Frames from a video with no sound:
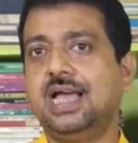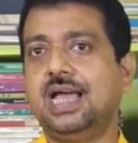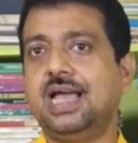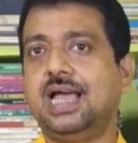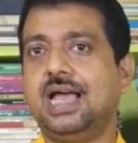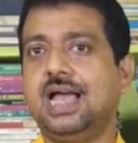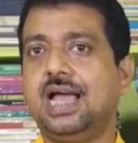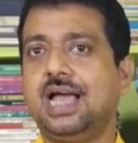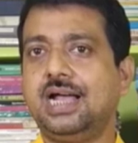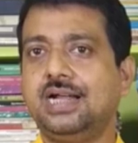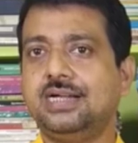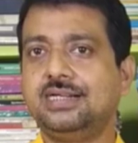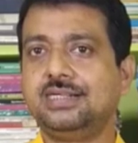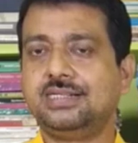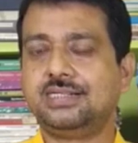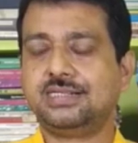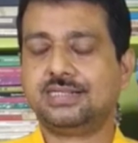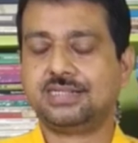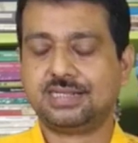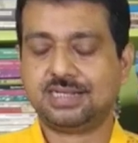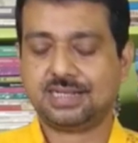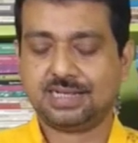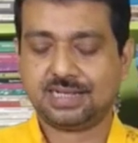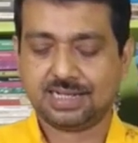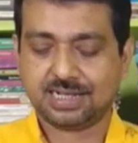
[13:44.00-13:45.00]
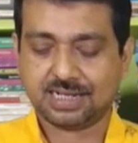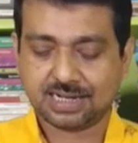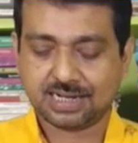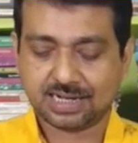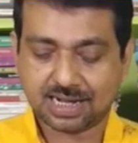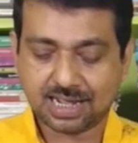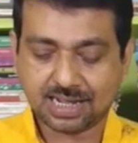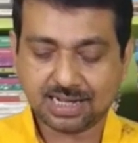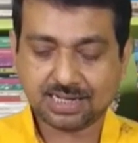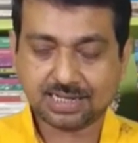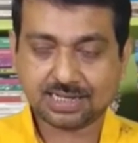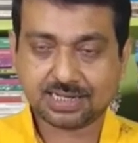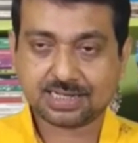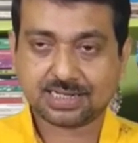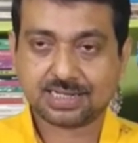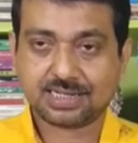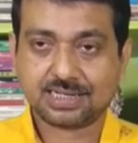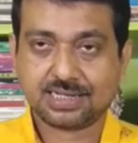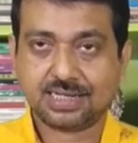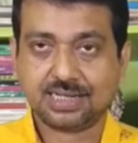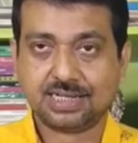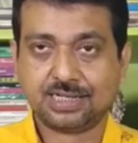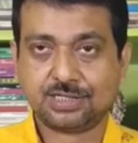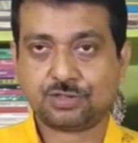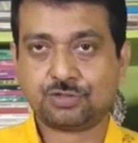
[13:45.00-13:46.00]
And like
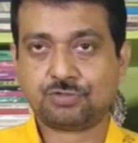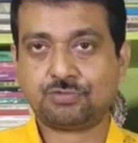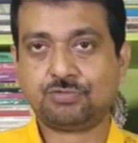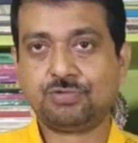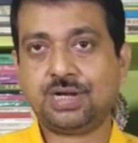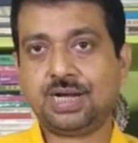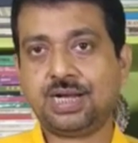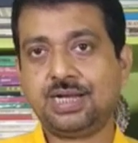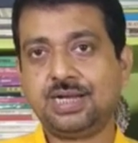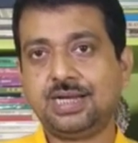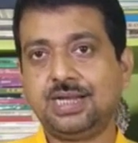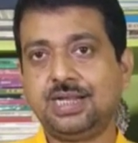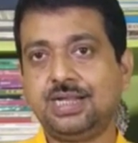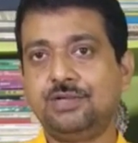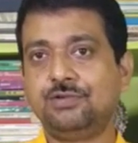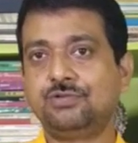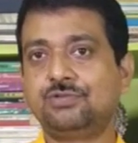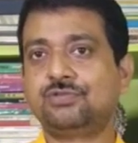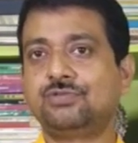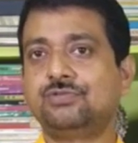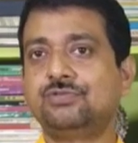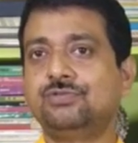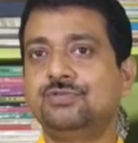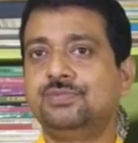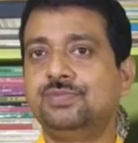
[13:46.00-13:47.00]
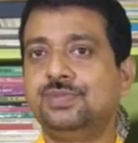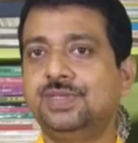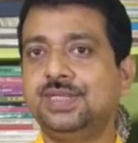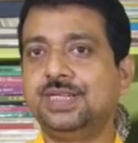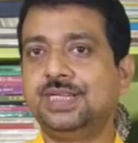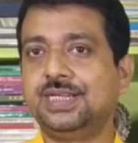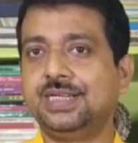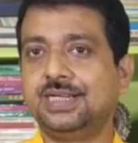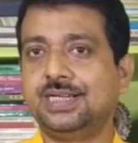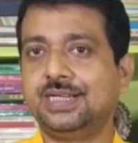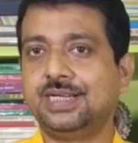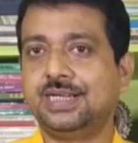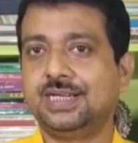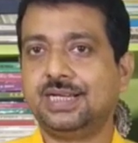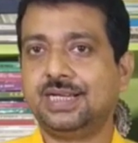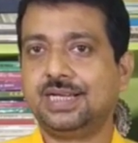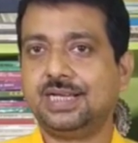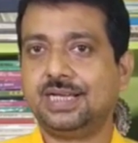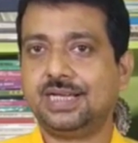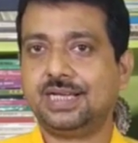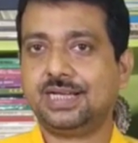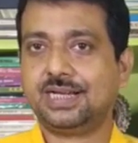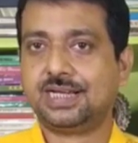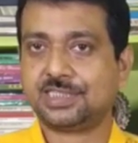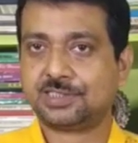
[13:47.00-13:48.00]
a student, you should be
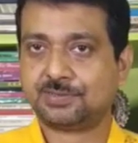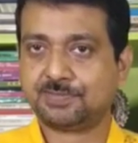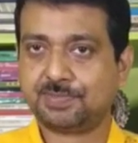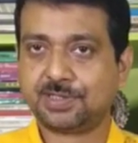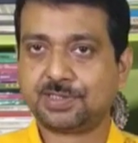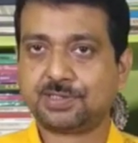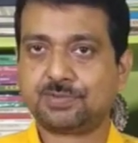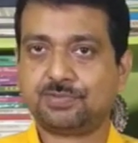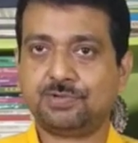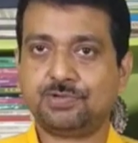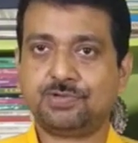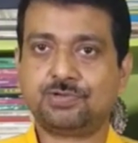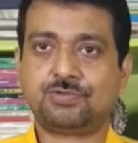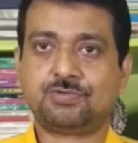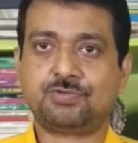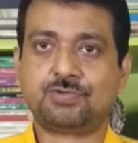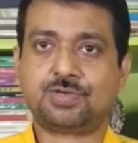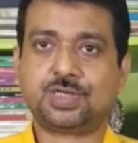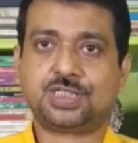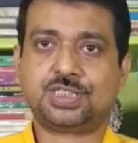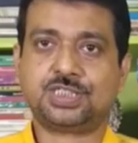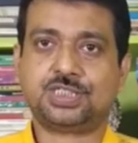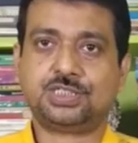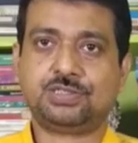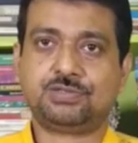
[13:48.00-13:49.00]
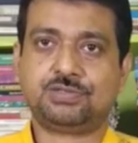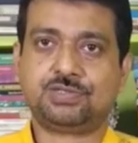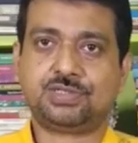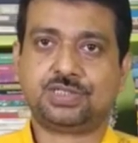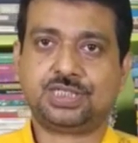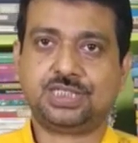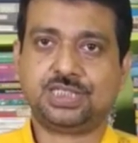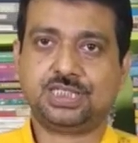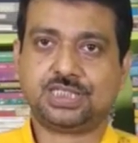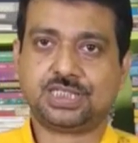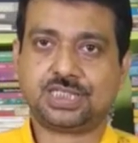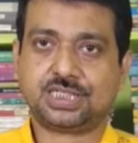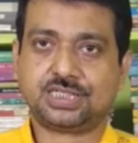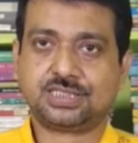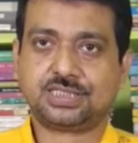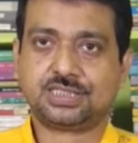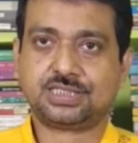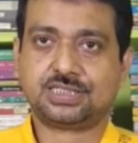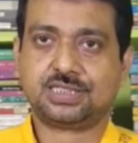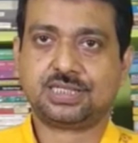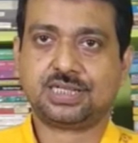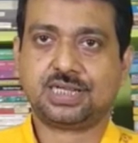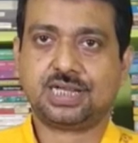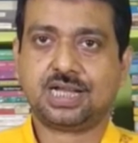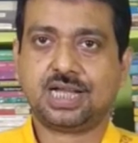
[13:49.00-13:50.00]
respectful towards your teachers.